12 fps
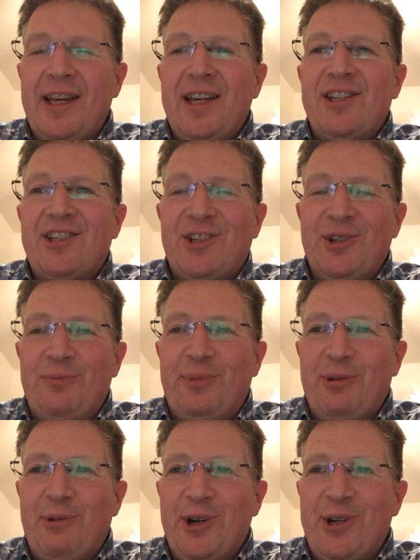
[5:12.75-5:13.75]

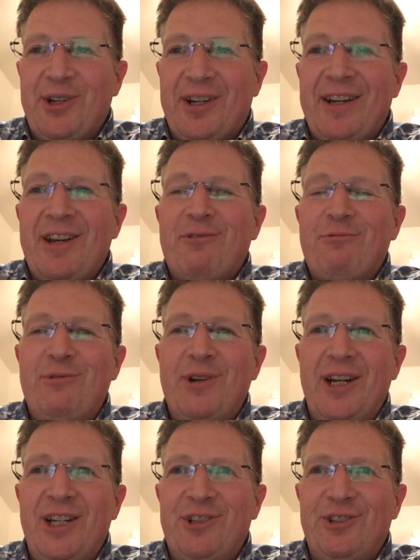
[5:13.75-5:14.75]
Super work,
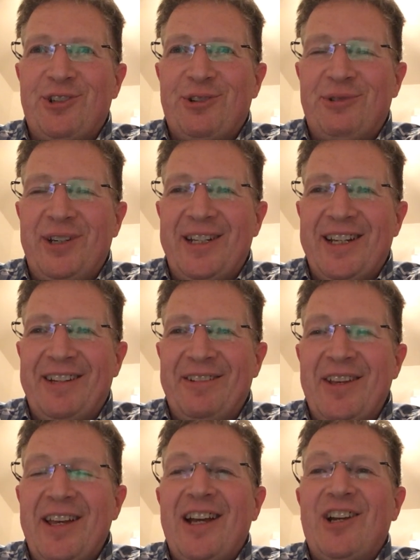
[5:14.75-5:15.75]
really good to read it.
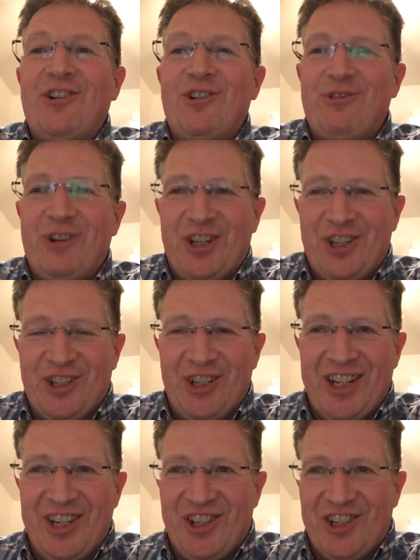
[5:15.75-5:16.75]

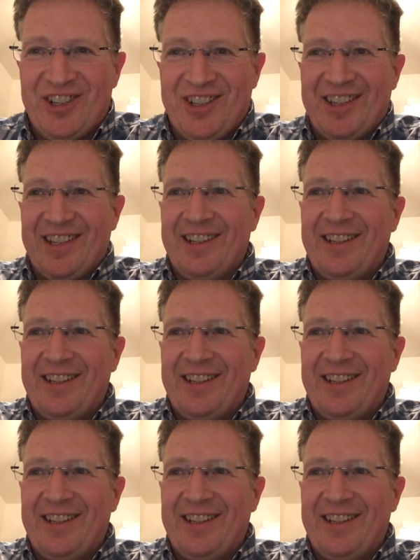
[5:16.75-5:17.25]
Congratulations.